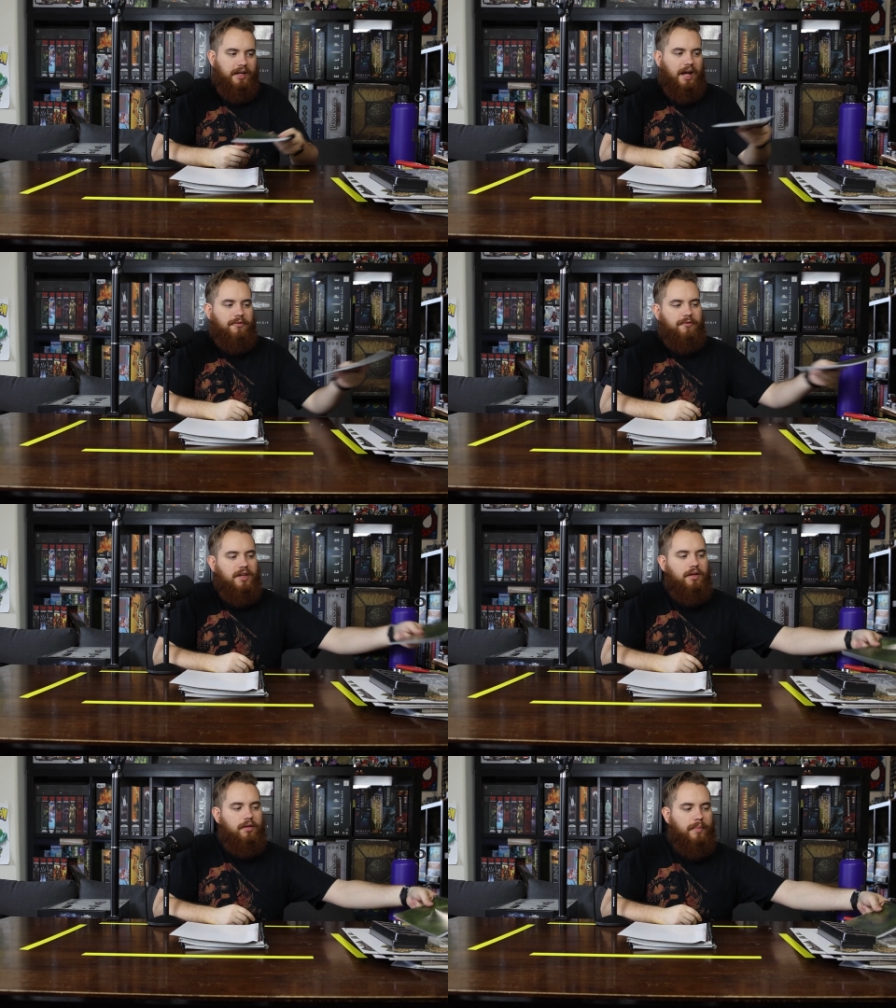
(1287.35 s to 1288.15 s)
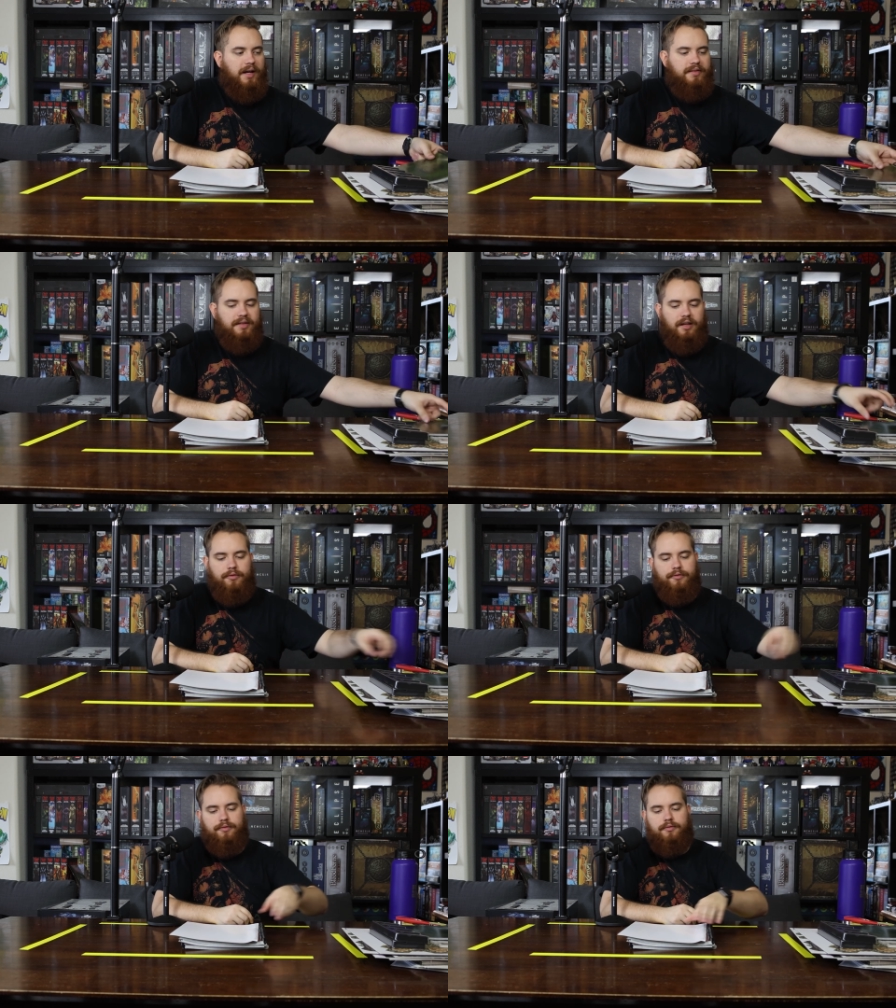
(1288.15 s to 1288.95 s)
Like, I feel
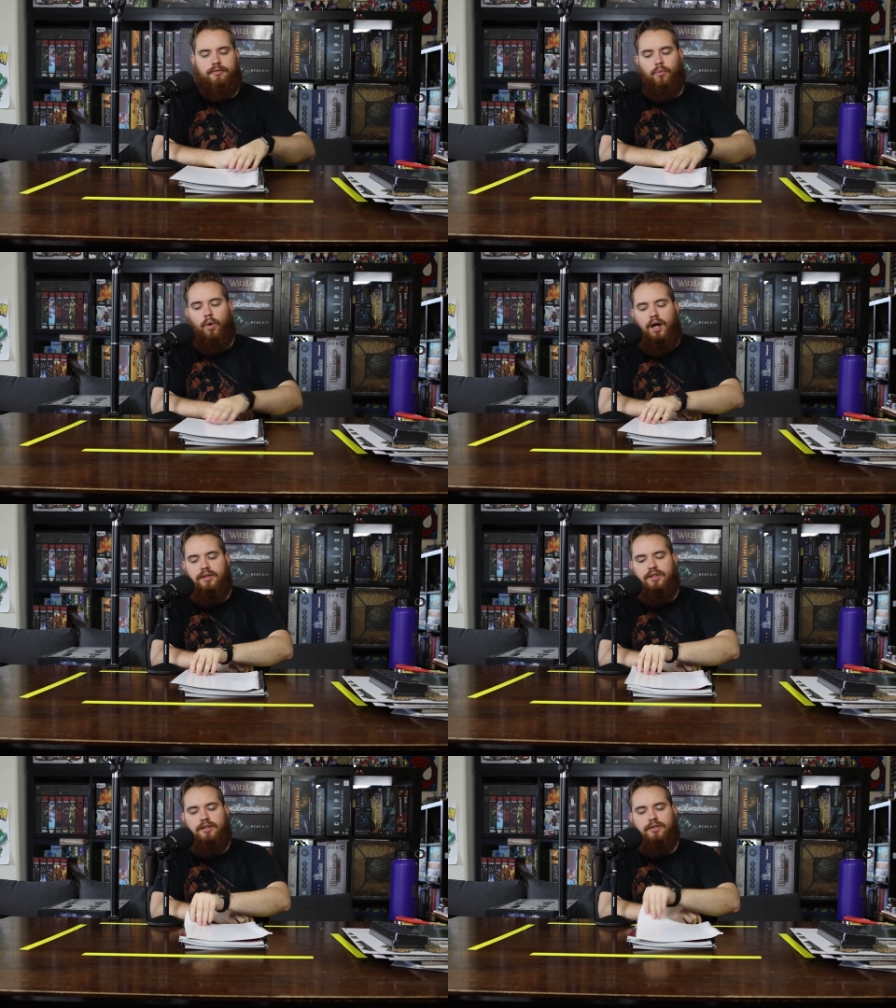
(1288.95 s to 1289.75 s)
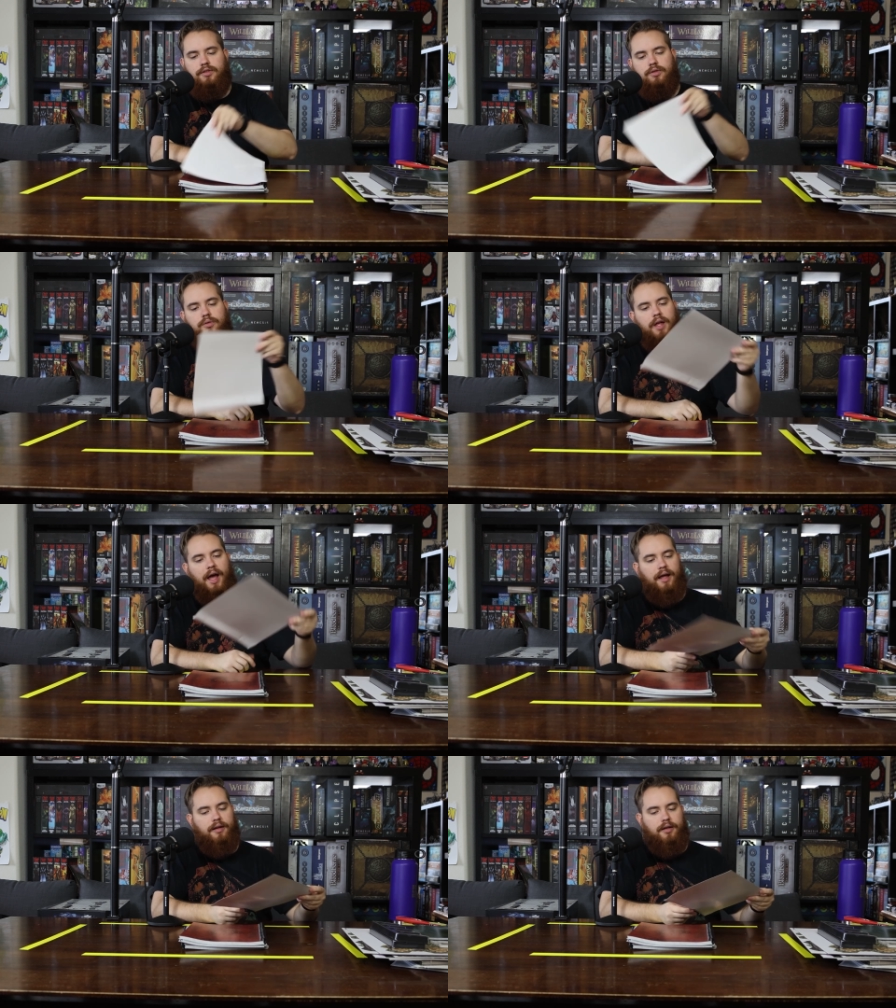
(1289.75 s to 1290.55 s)
myself wanting to do
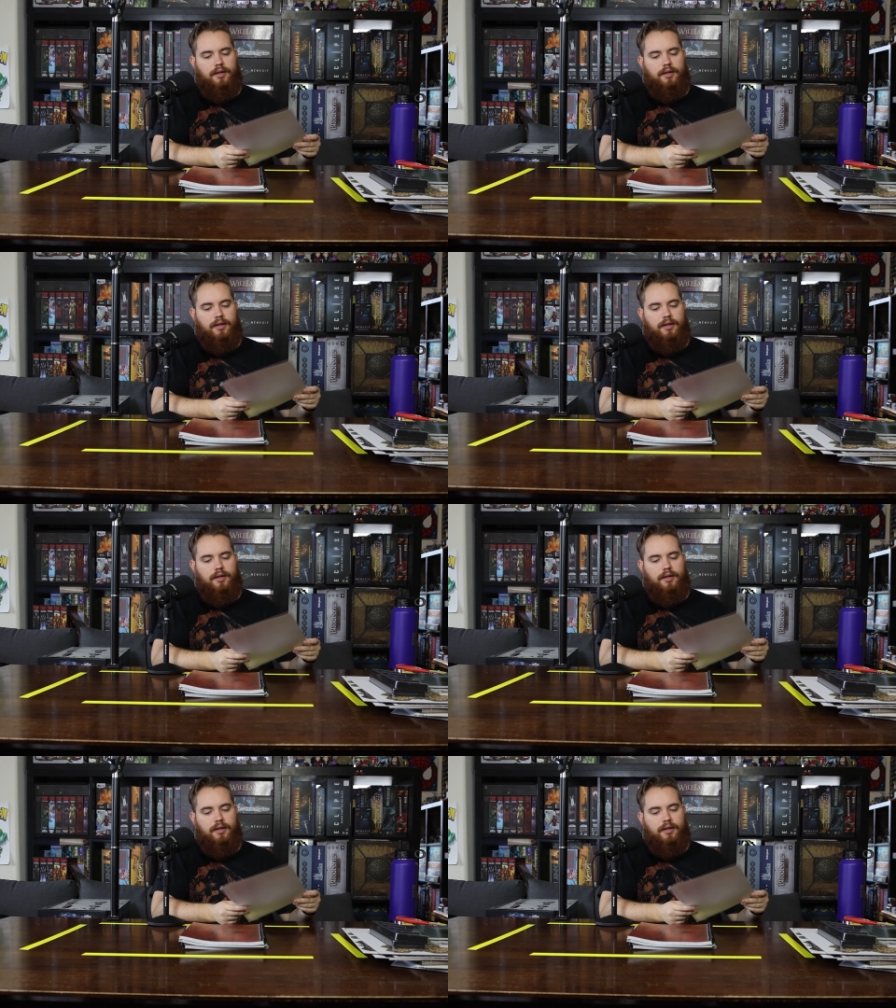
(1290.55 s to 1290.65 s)
that.